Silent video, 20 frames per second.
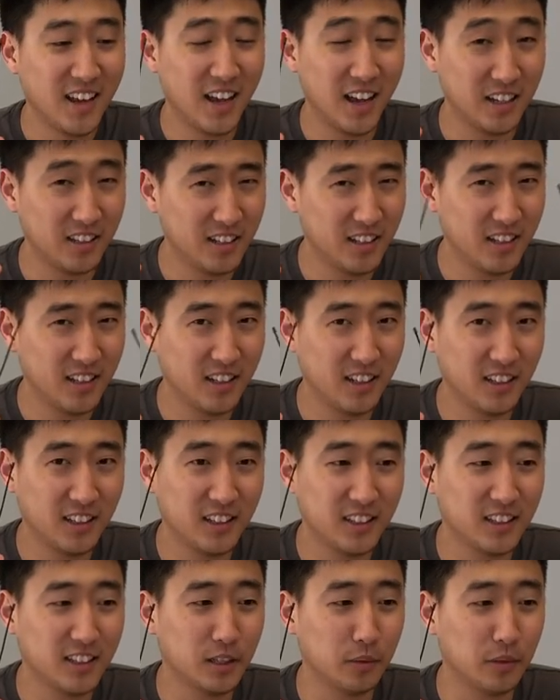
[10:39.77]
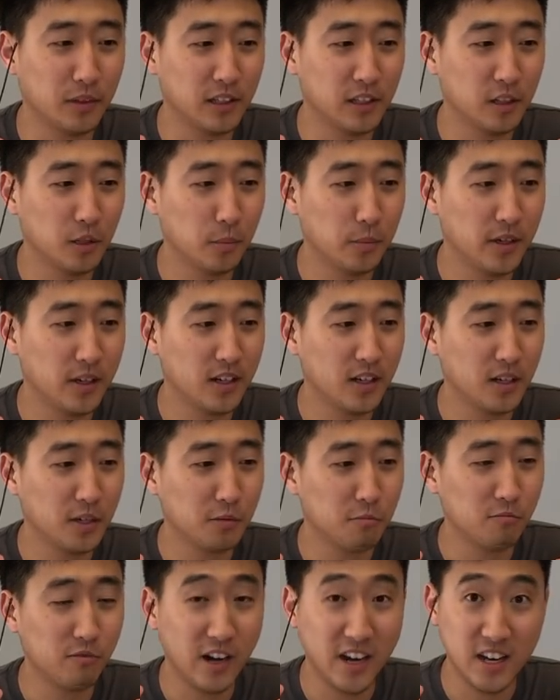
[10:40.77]
I did uh, a little bit
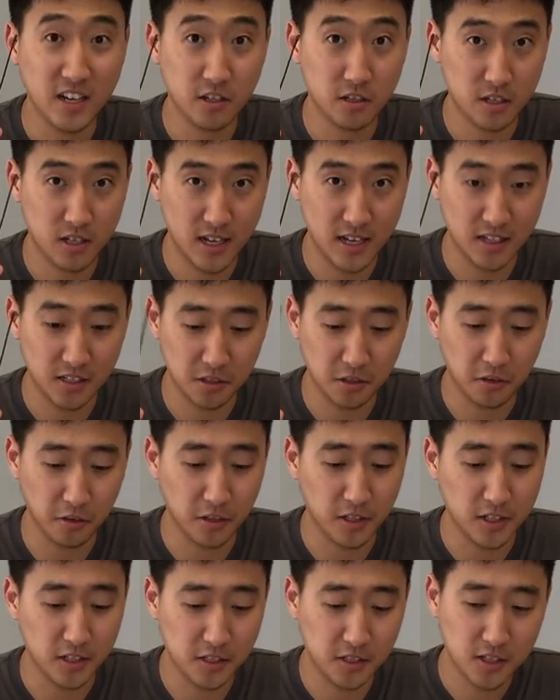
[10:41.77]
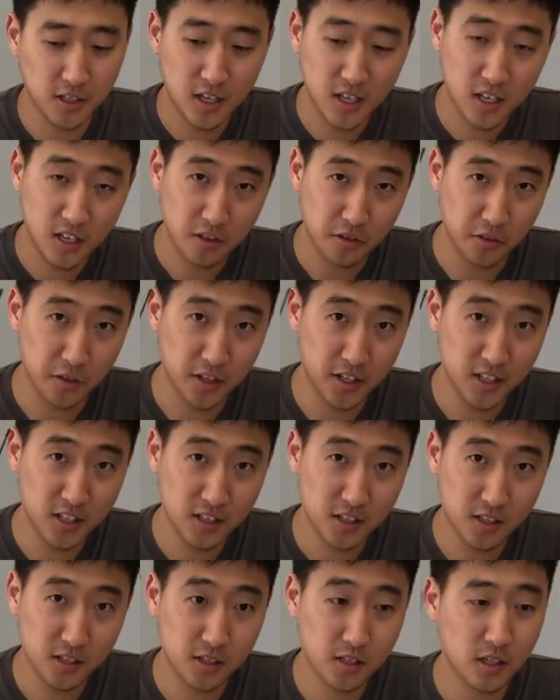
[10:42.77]
of range test on this.
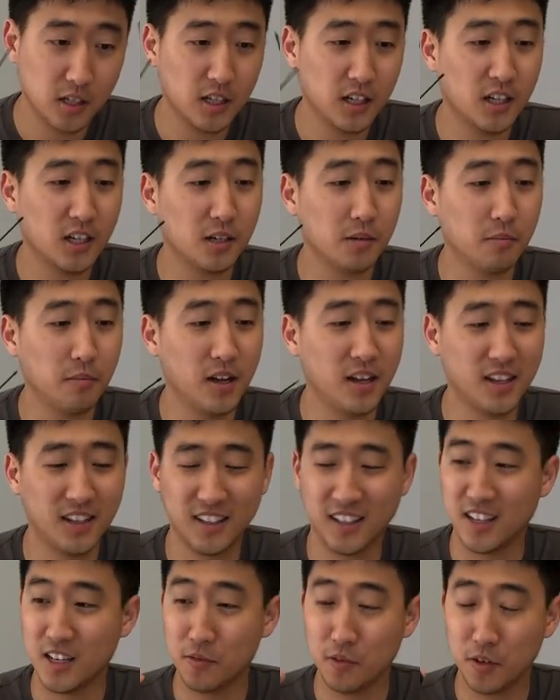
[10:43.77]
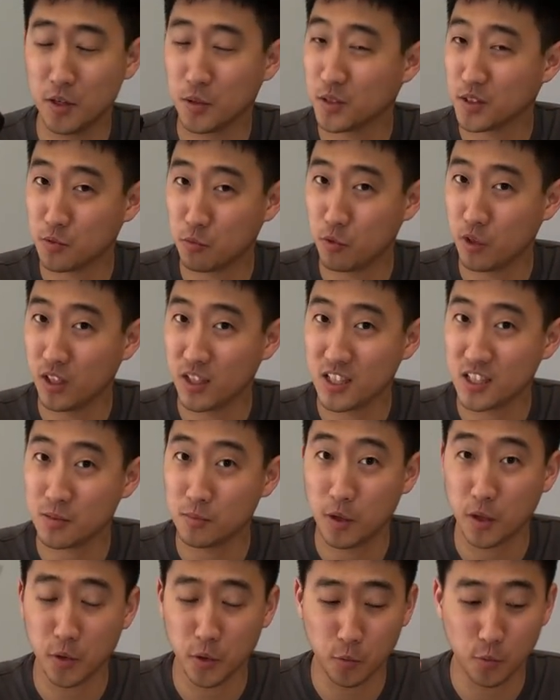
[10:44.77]
This, um, even though it's really
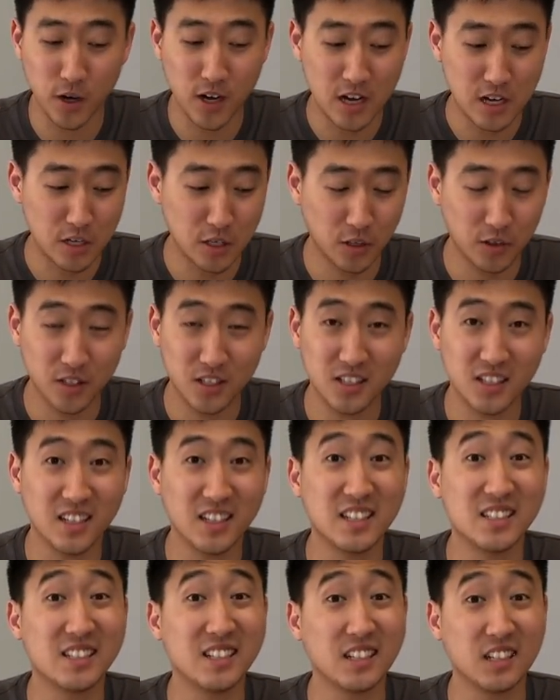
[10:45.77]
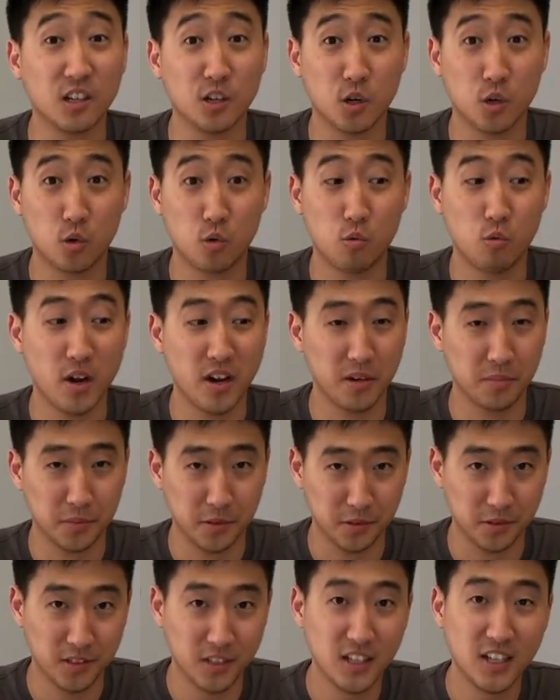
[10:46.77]
small, the range on this thing is
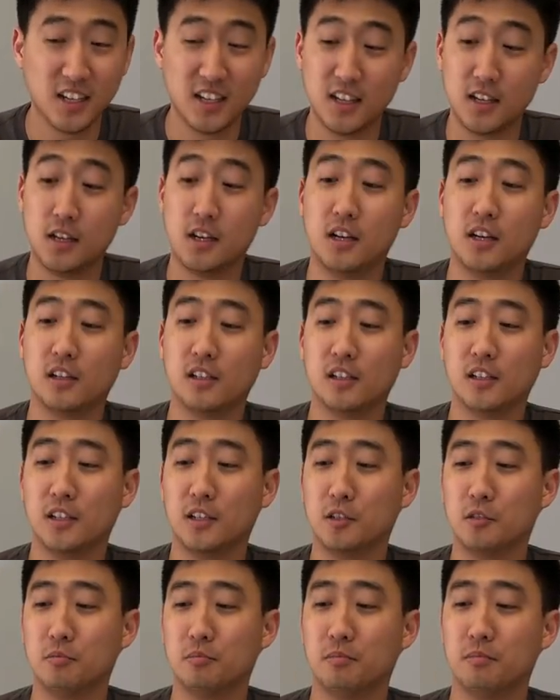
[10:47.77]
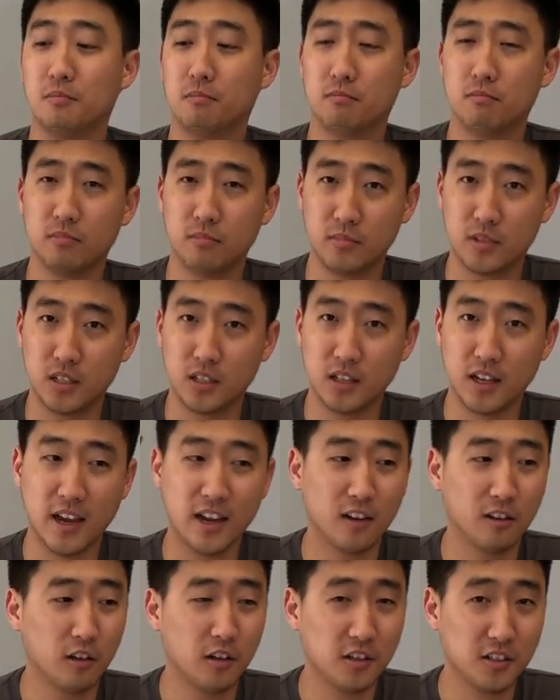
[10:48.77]
incredible. Um, the
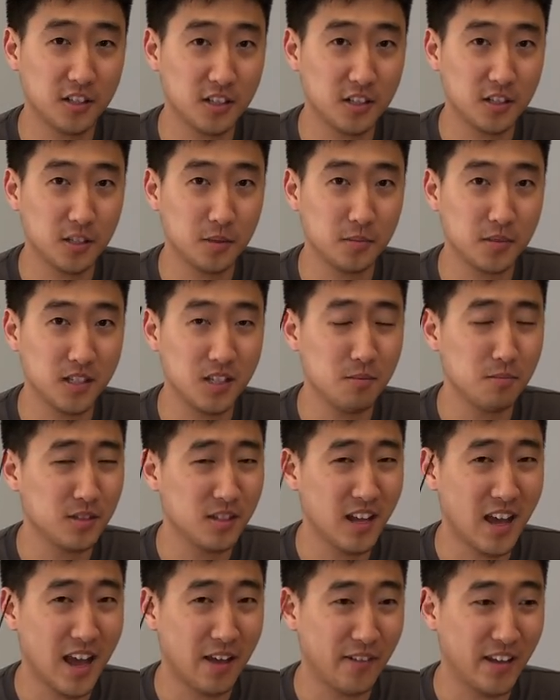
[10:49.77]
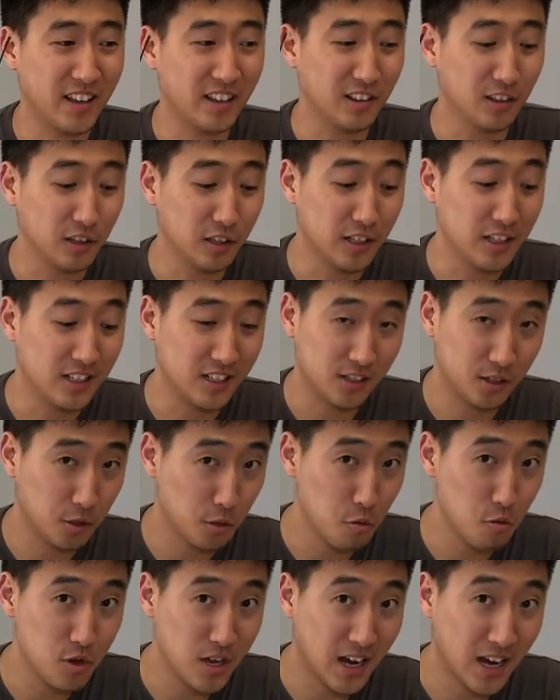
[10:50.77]
analog system seems to have at least
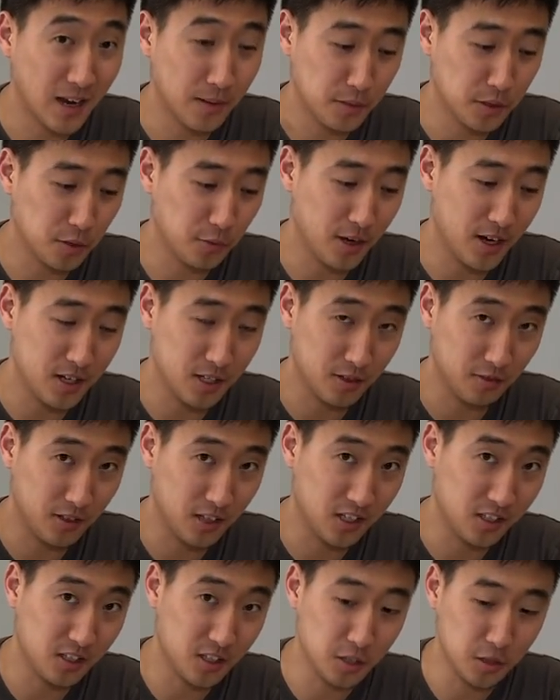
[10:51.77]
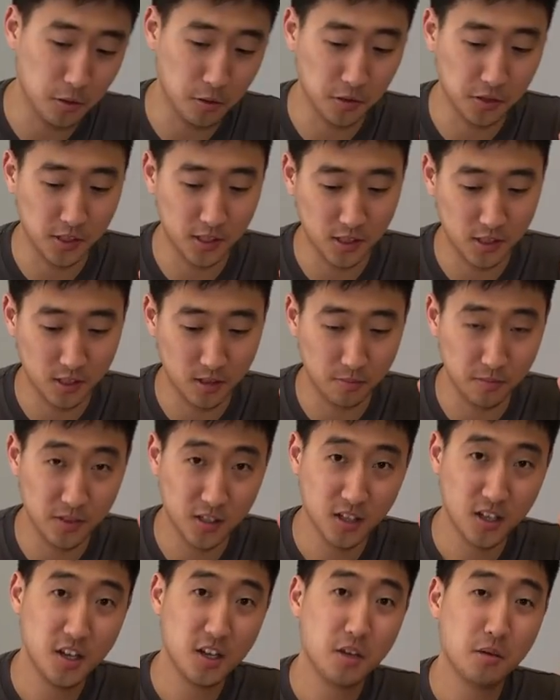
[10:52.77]
two times the range of these digital
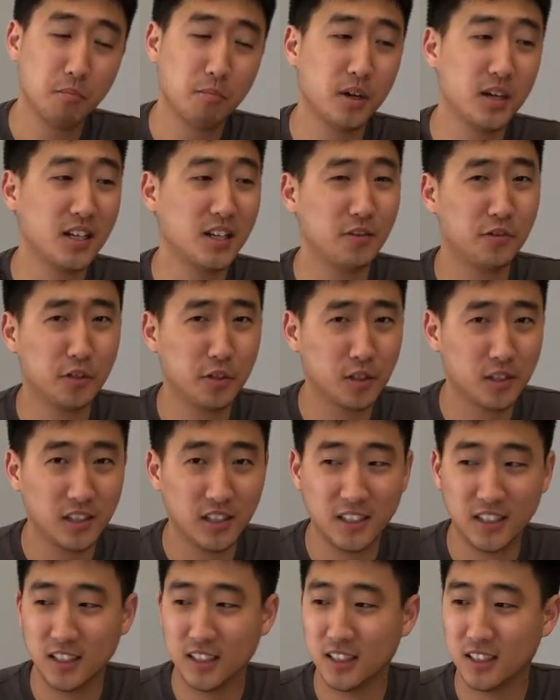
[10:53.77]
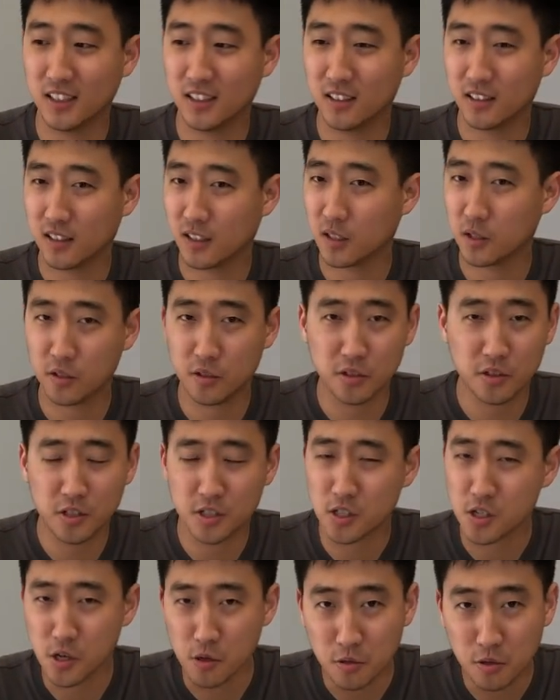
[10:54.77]
systems. But if you're in, you're
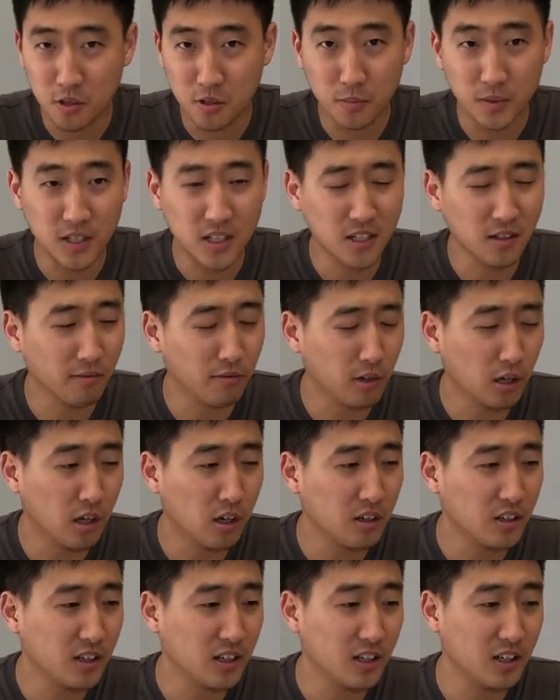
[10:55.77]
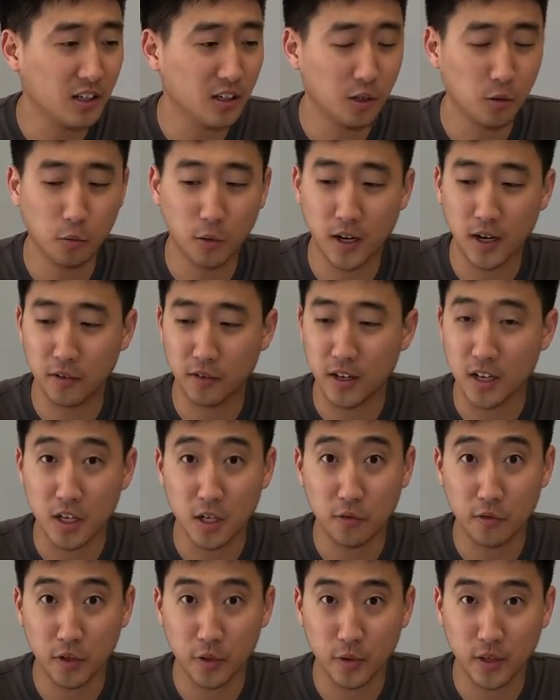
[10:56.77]
just YouTubing, vlogging, or whatever,
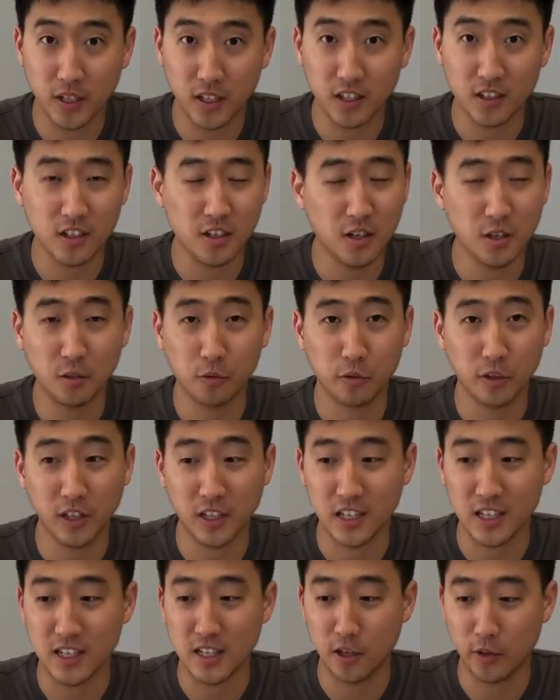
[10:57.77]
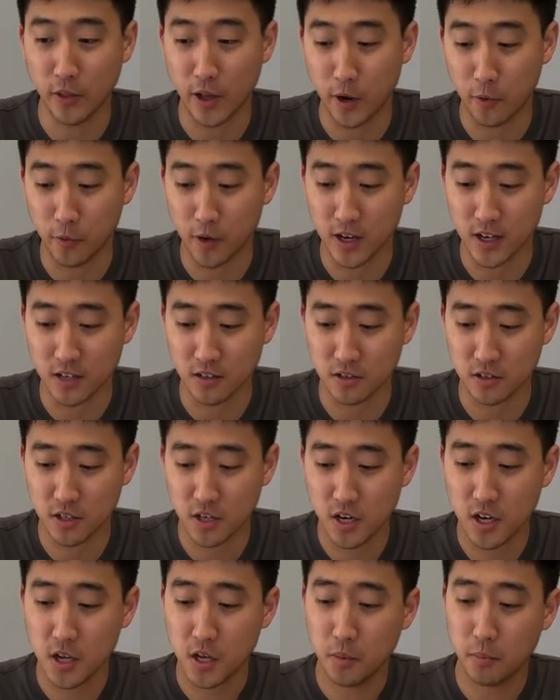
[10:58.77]
interviewing, you don't really need all that range.
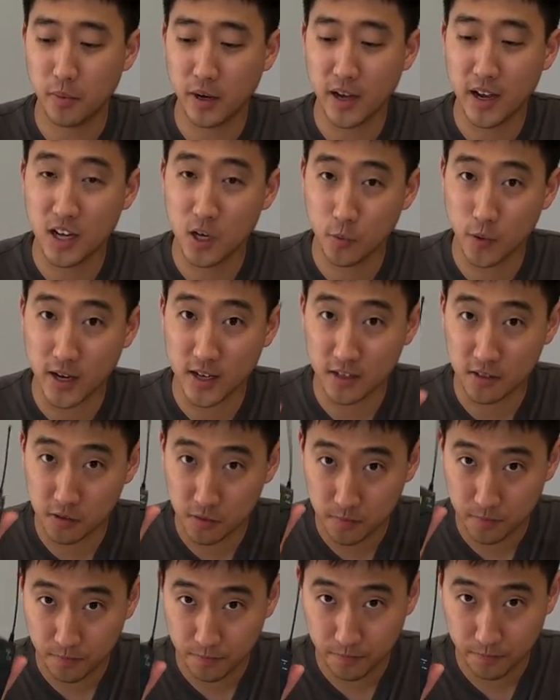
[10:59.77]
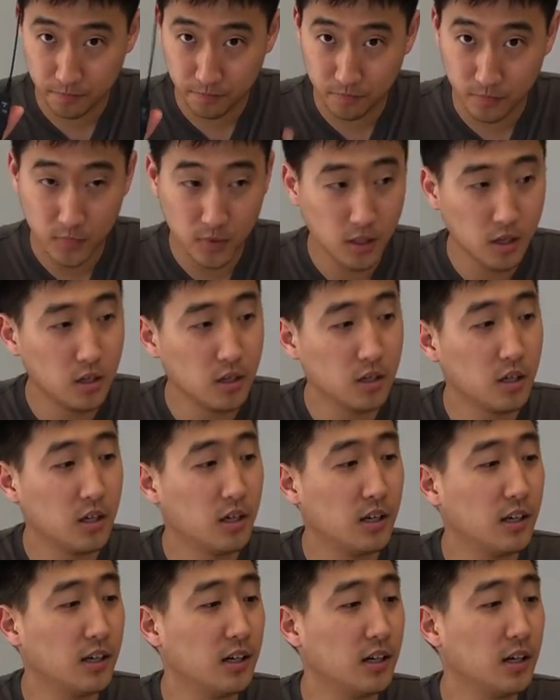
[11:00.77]
But anyways,
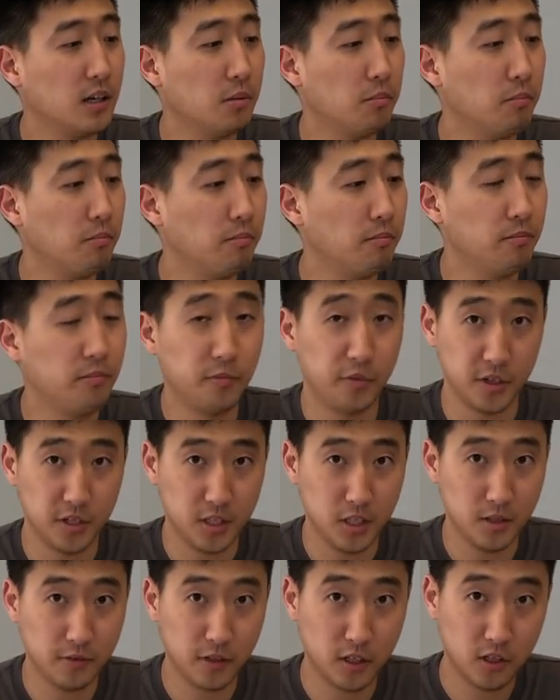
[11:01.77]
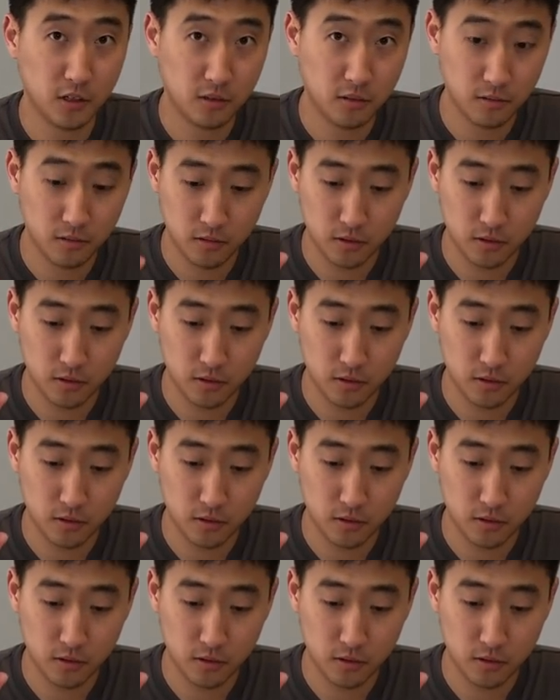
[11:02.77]
um, receiver,